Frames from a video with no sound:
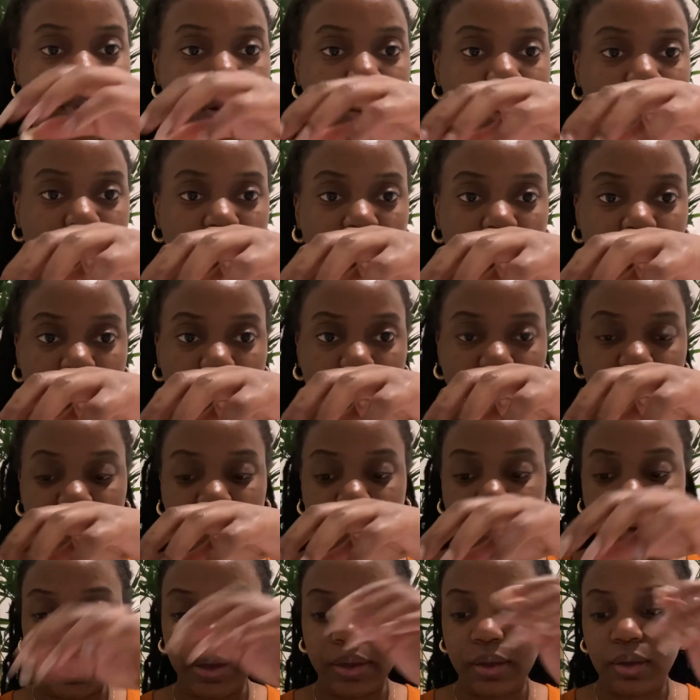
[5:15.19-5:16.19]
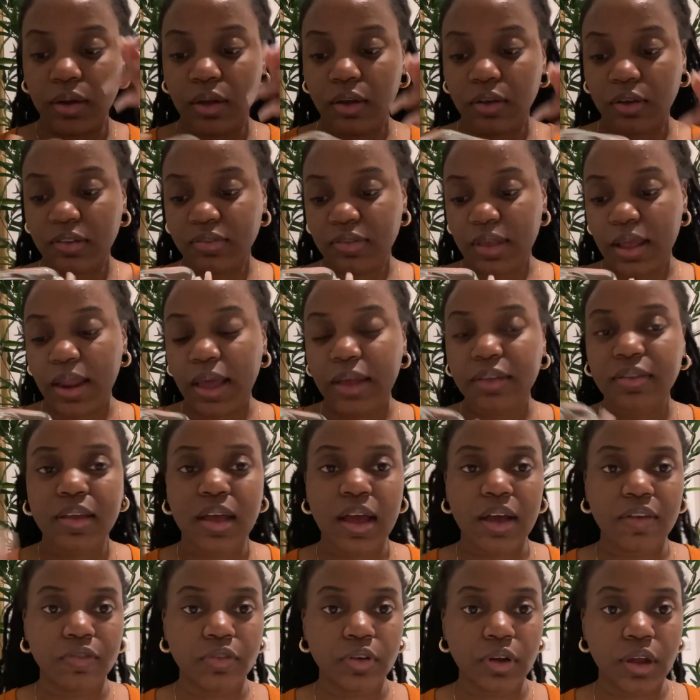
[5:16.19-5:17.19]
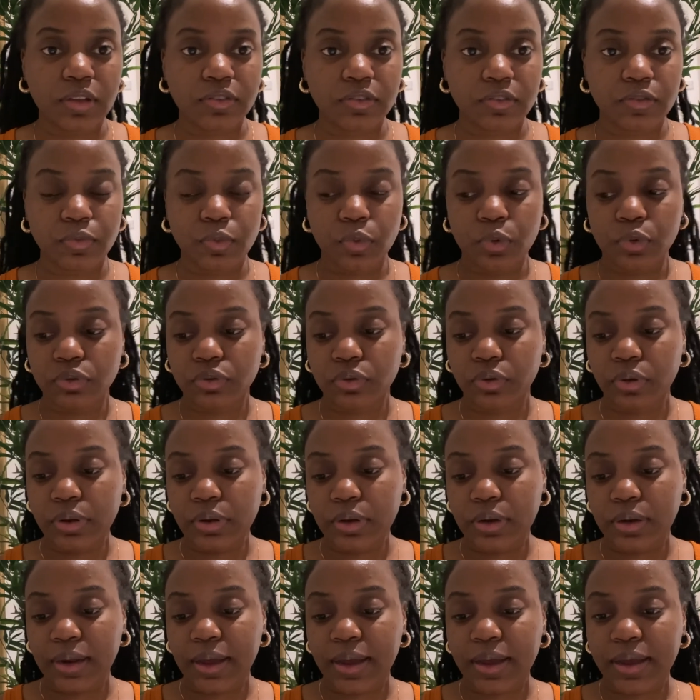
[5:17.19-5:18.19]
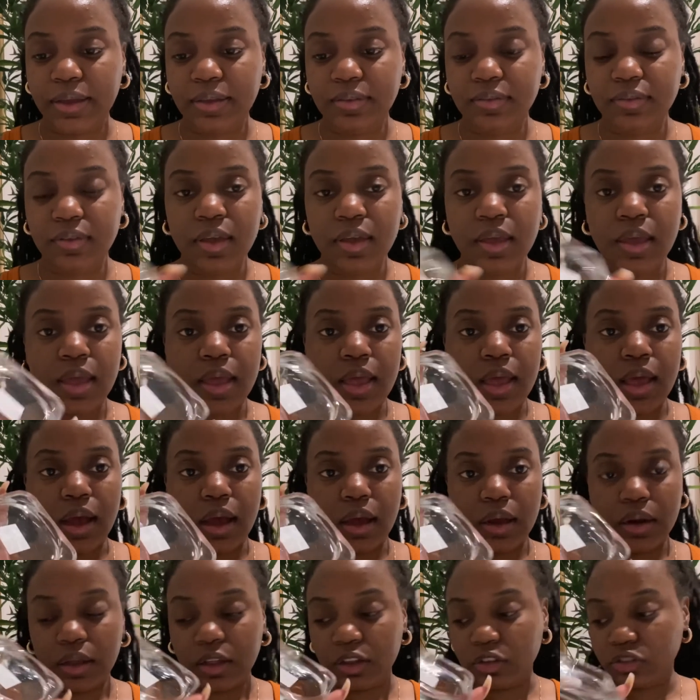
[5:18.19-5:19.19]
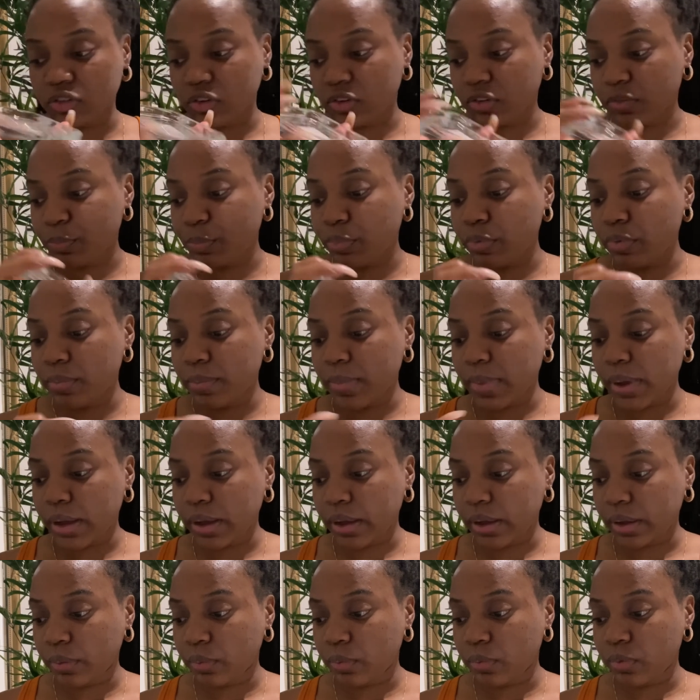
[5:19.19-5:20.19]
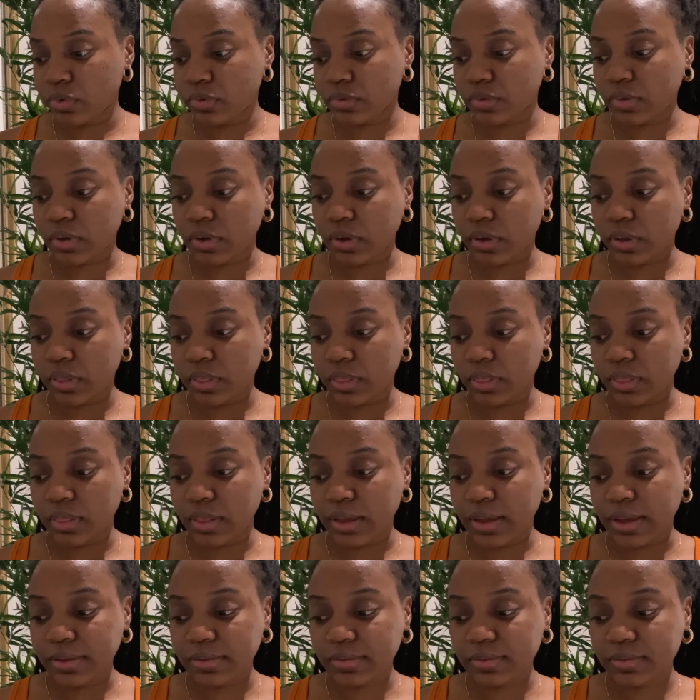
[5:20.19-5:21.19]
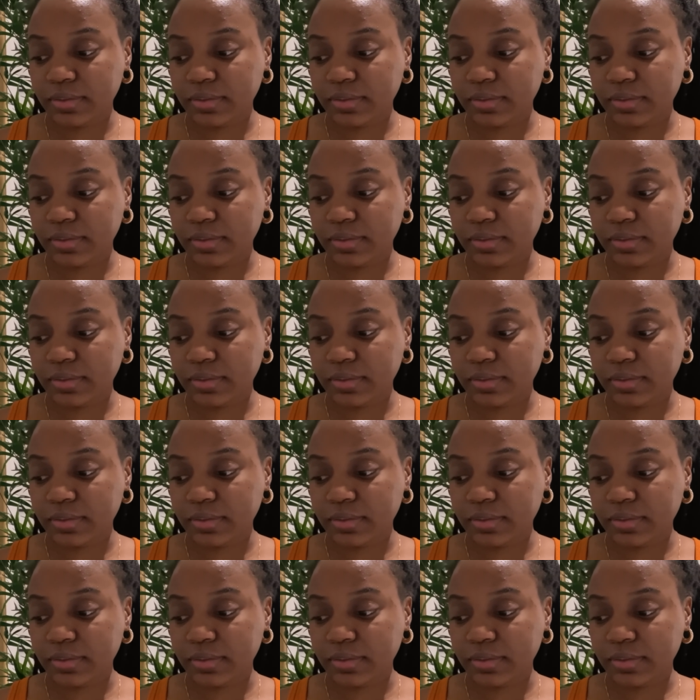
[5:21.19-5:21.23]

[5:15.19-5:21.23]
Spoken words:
I'll just have my glass, because I like to have a glass of water in the night, and I'll just put my water on that.